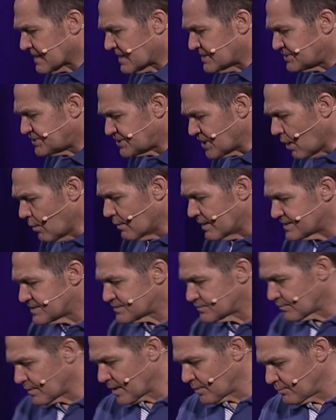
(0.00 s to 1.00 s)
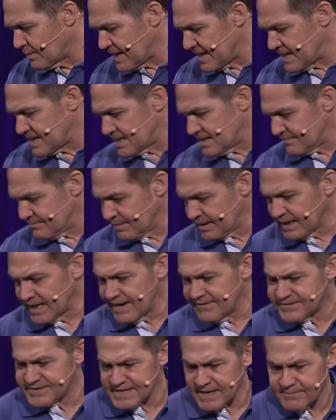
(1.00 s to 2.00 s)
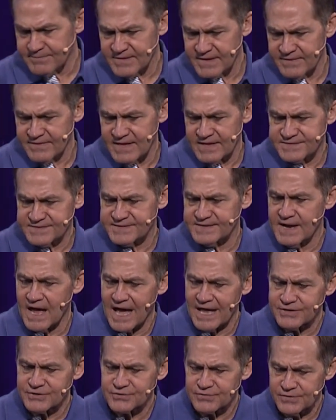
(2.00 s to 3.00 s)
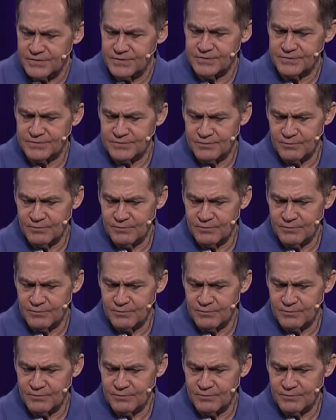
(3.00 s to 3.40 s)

show us where we believe something that's not true,